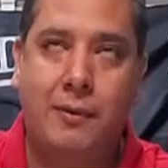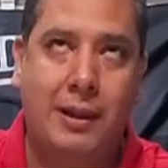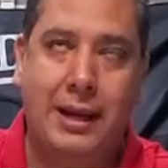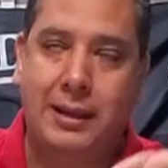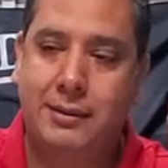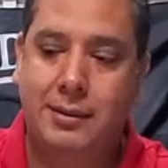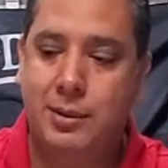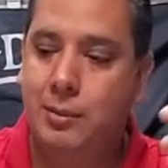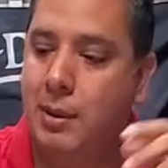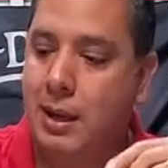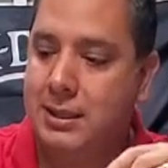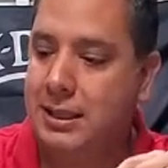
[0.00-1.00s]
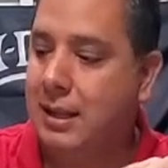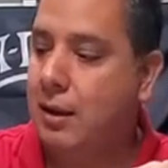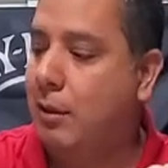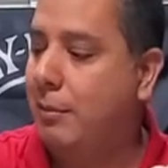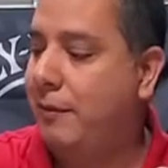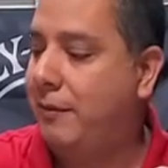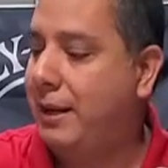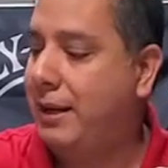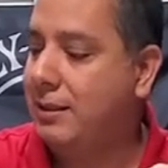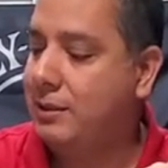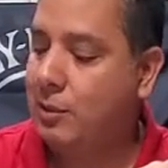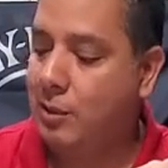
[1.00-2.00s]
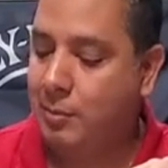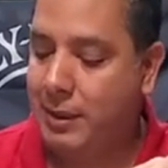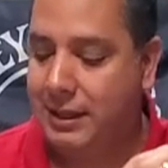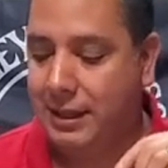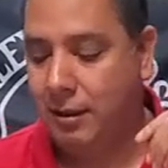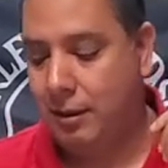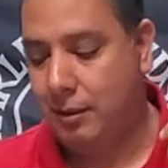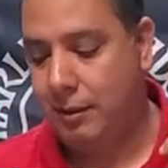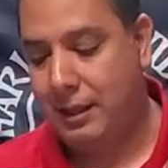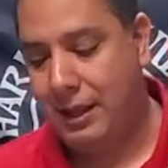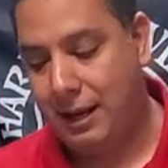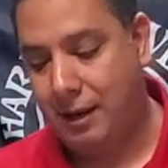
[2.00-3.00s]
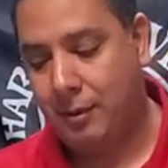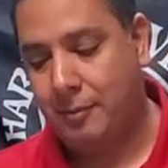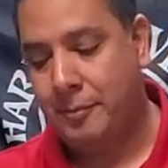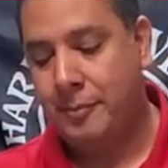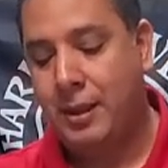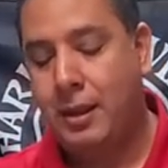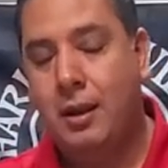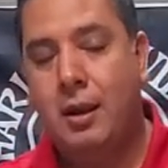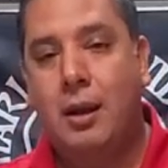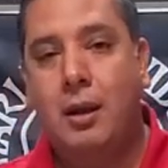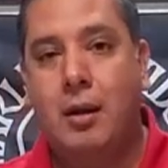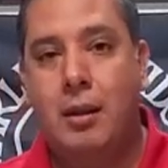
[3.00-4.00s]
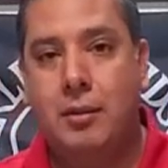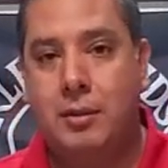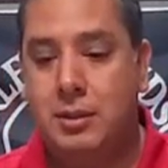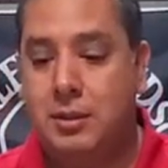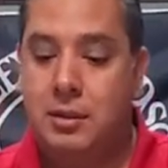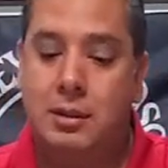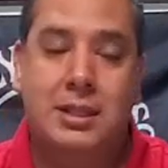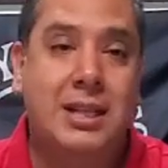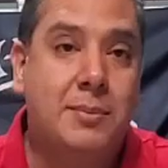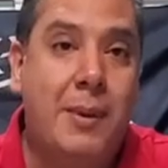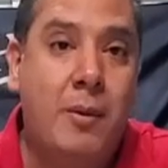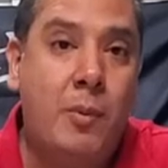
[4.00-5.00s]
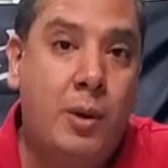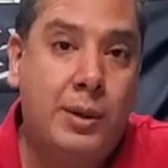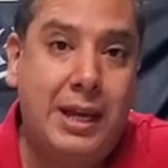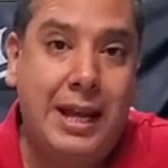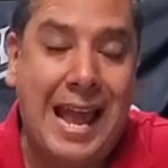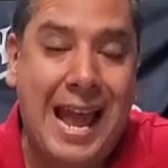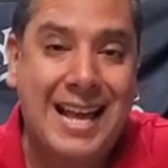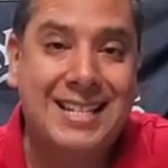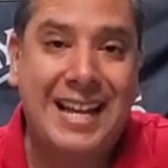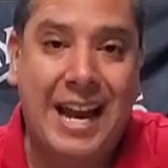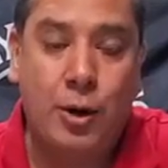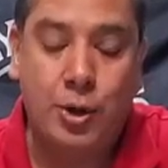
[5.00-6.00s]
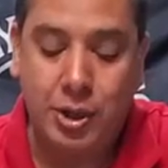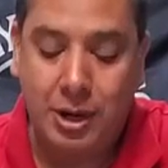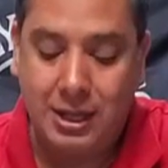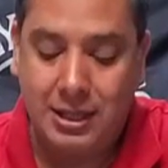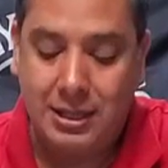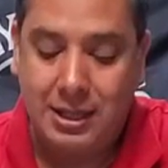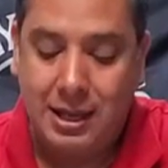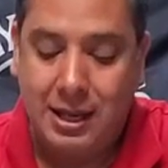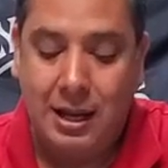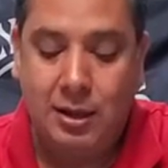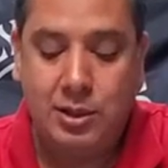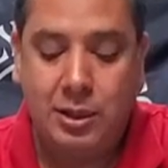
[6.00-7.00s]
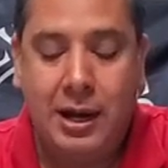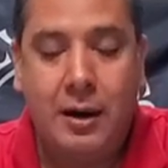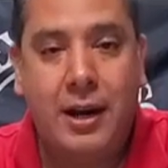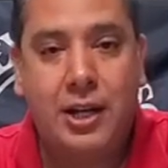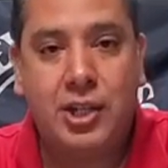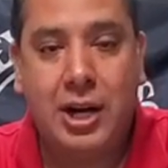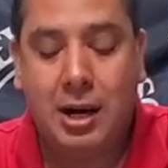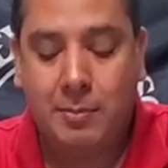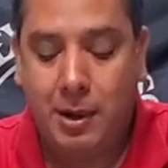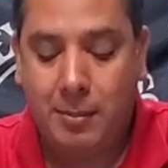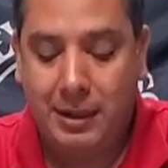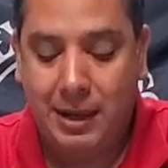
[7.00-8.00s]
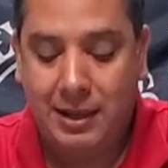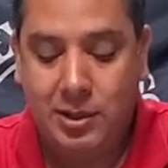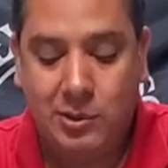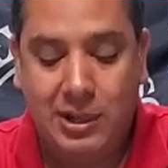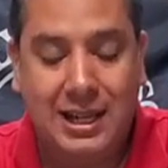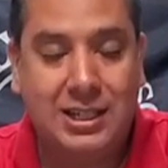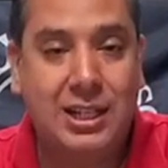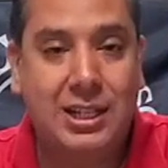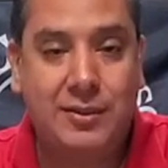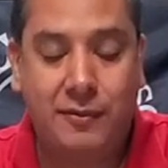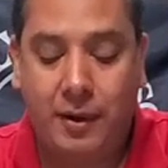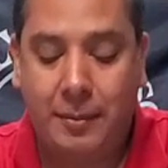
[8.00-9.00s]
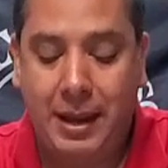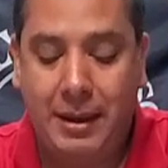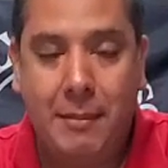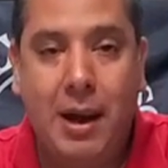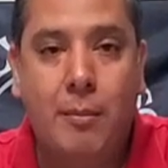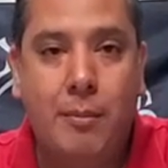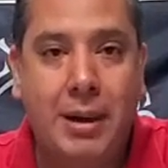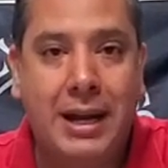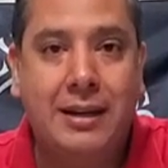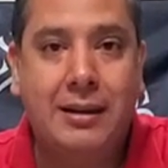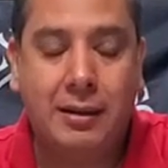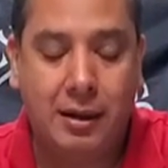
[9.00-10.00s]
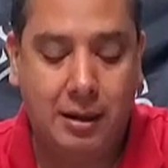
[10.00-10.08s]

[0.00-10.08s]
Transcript: for like $2 at Harbor Freight, so no big deal there. Since my Road King has air shocks, I also carry a shock pump. Now this one actually is from a mountain bike